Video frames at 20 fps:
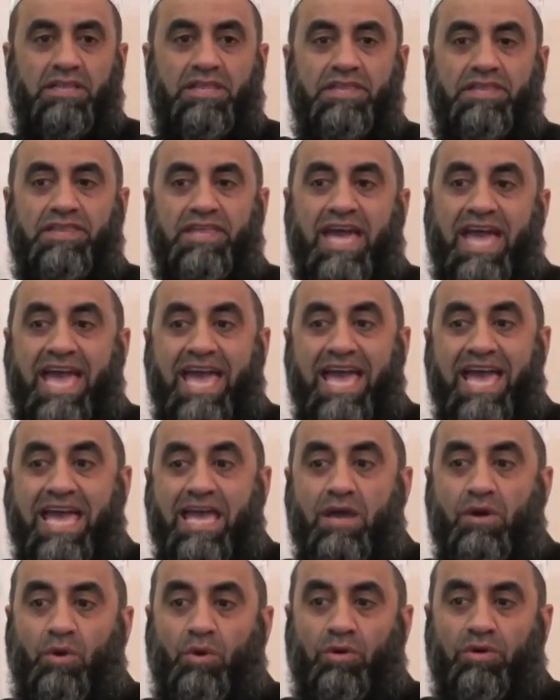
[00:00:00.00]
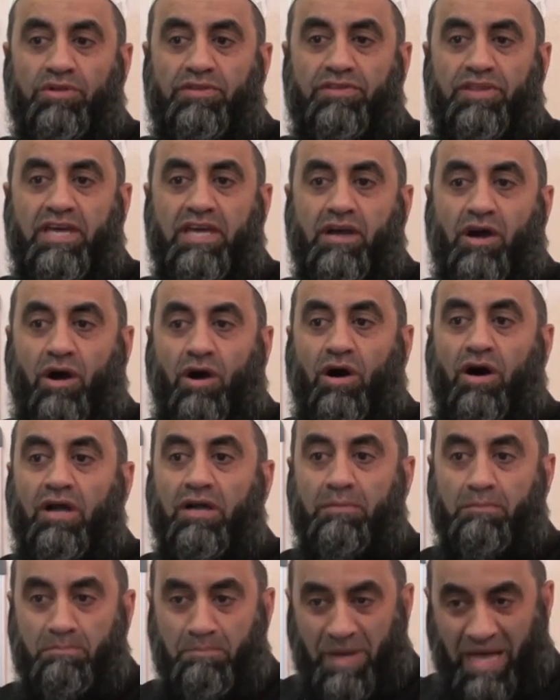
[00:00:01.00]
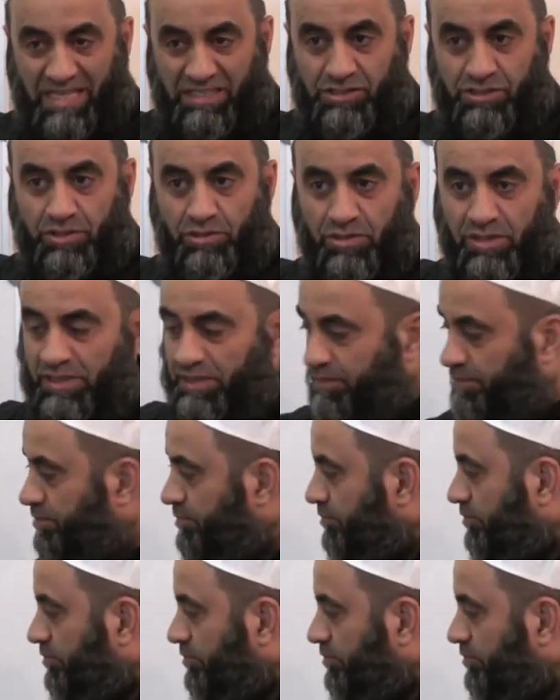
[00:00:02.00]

they or they are masculine.